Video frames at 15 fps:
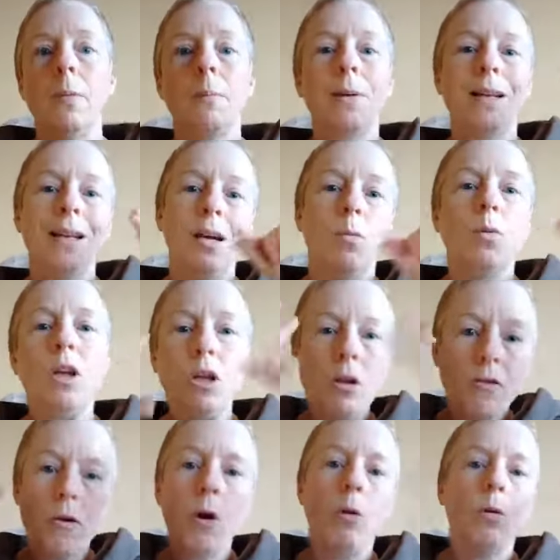But when
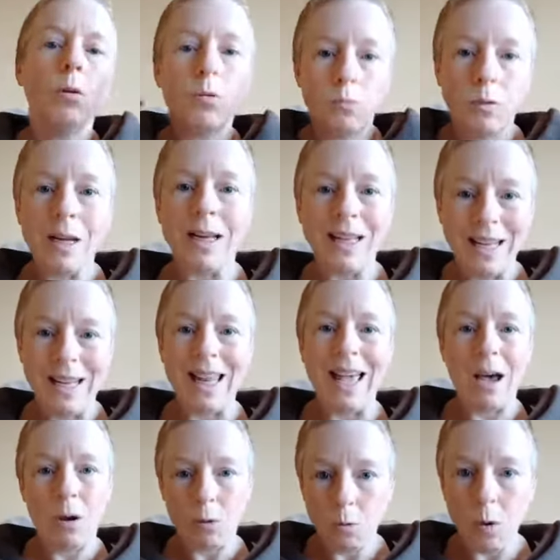you've got all the really
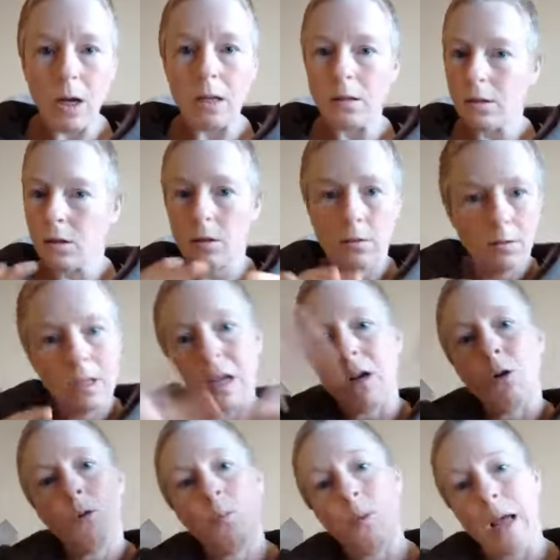loud ones
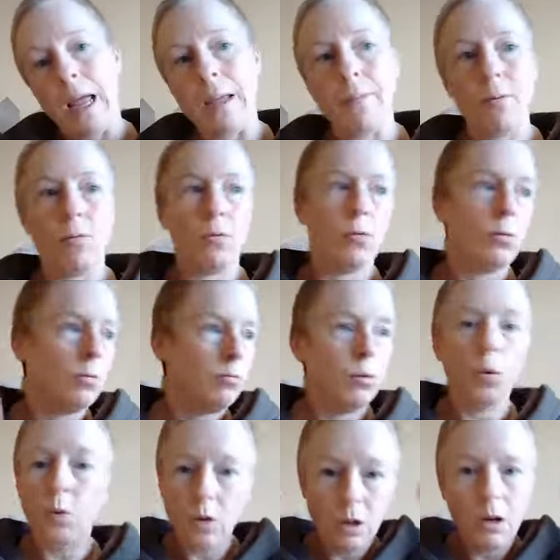down on paper or
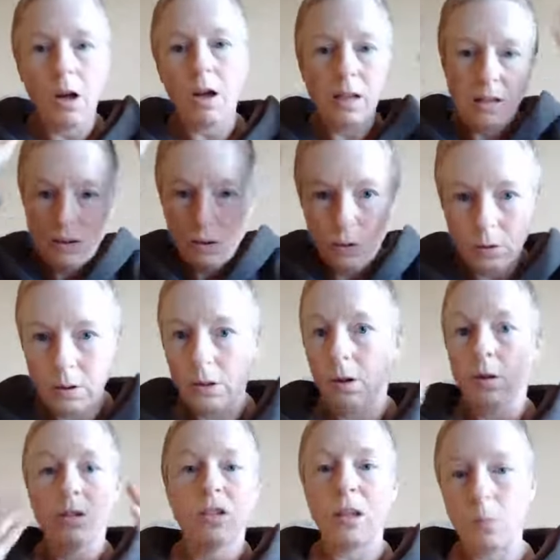organised
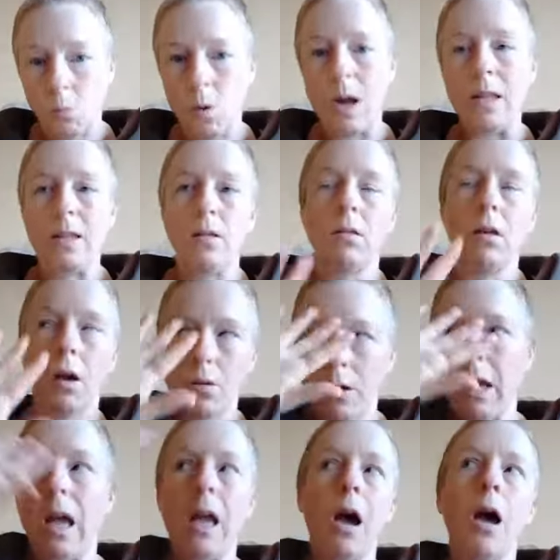or, some way that you think,
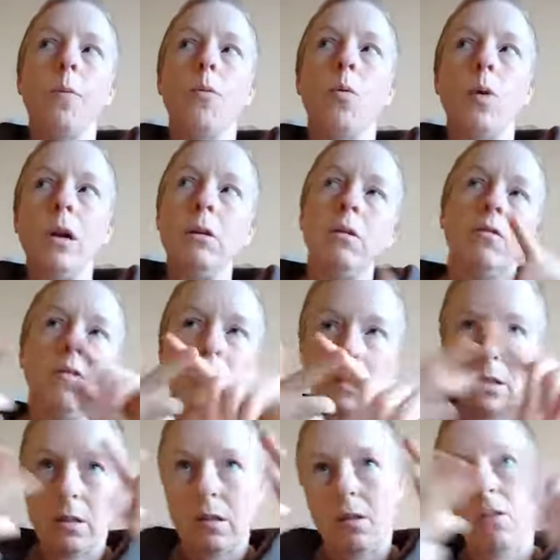okay, I'm aware of
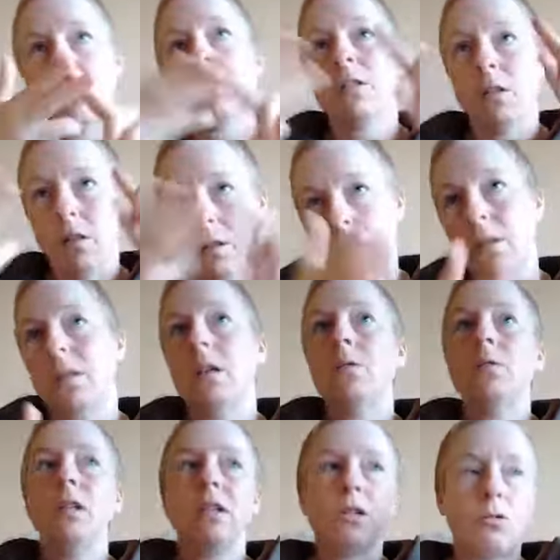this and this and this, they're
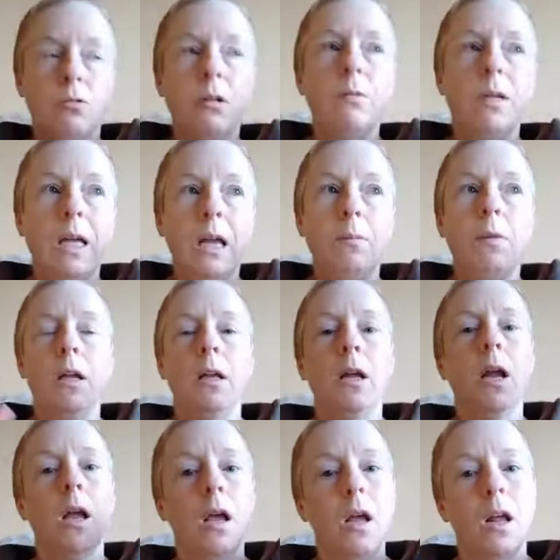really screaming at me.
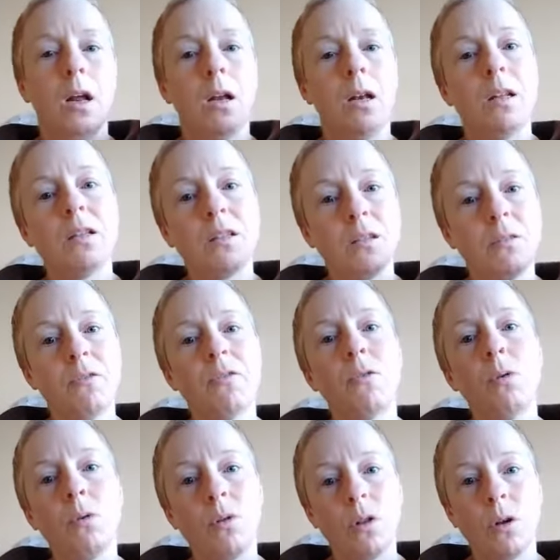Listen
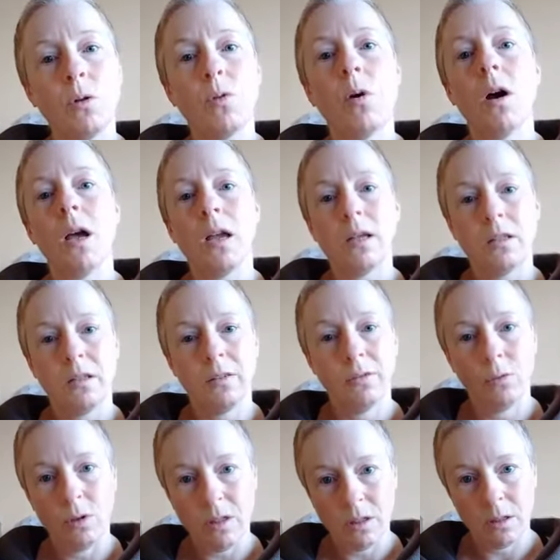for the quieter
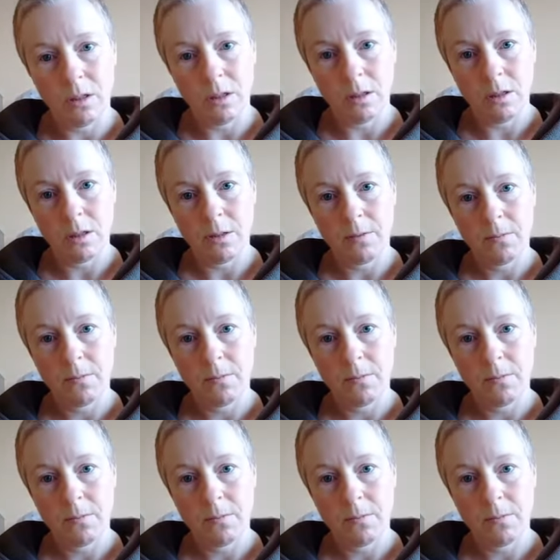voices.